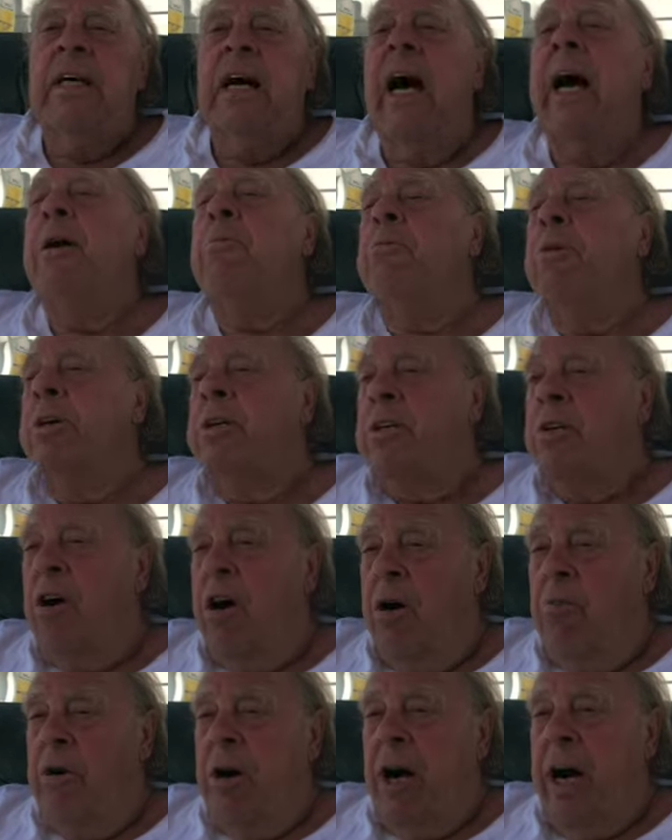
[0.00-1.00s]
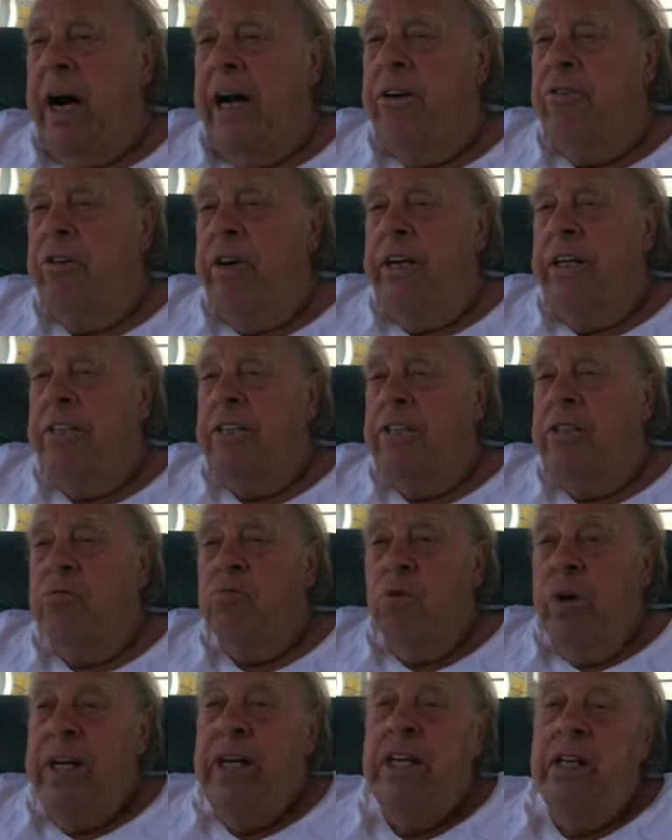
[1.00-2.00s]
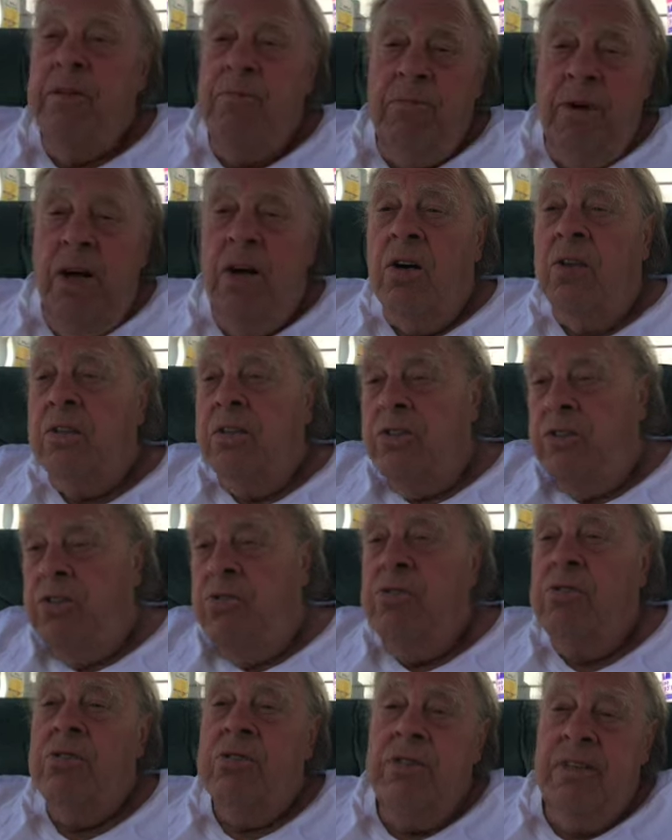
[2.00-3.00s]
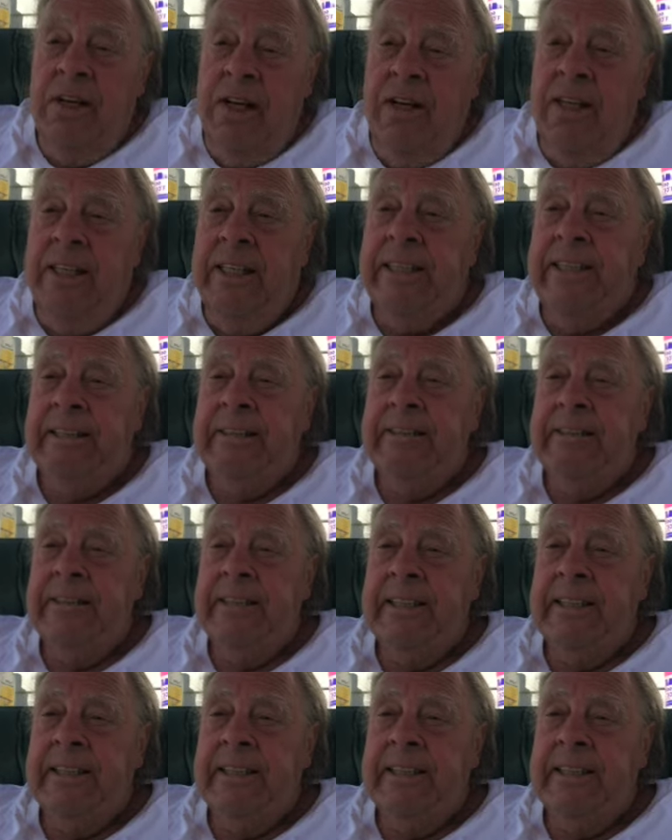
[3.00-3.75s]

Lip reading: hybrid carbohydrates and wheat, milk, juice, and honey.